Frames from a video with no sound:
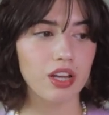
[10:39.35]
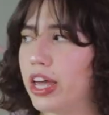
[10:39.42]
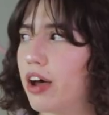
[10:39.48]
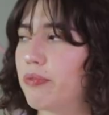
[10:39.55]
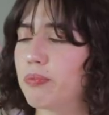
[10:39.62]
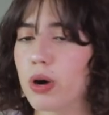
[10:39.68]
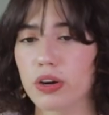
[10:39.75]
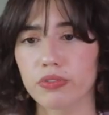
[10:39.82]
They
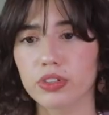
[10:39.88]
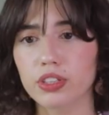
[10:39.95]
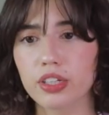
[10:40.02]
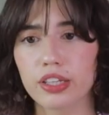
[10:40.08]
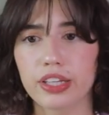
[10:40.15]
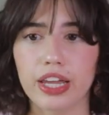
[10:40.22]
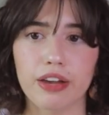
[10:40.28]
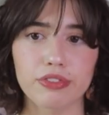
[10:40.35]
have Marvel
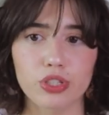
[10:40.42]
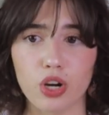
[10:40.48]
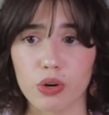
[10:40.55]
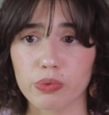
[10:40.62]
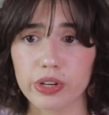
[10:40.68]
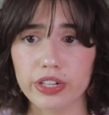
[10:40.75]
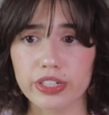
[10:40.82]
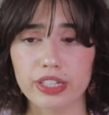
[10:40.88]
and they have
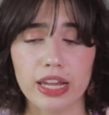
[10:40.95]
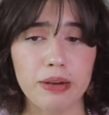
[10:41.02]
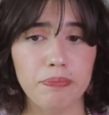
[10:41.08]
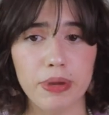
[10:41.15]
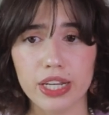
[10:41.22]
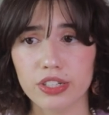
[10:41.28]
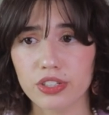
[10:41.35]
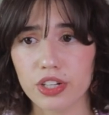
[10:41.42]
Star Wars and
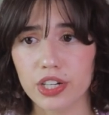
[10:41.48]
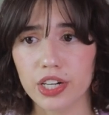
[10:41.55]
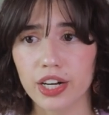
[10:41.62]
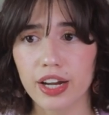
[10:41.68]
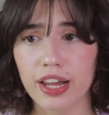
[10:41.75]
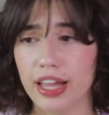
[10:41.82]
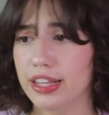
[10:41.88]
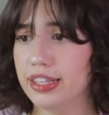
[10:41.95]
Pixar
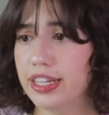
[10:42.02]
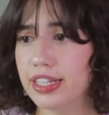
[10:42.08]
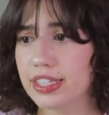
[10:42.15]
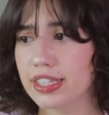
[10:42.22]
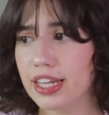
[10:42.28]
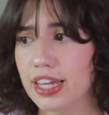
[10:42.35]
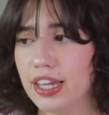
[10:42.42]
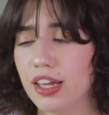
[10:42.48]
and
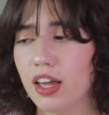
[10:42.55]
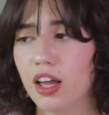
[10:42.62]
Disney.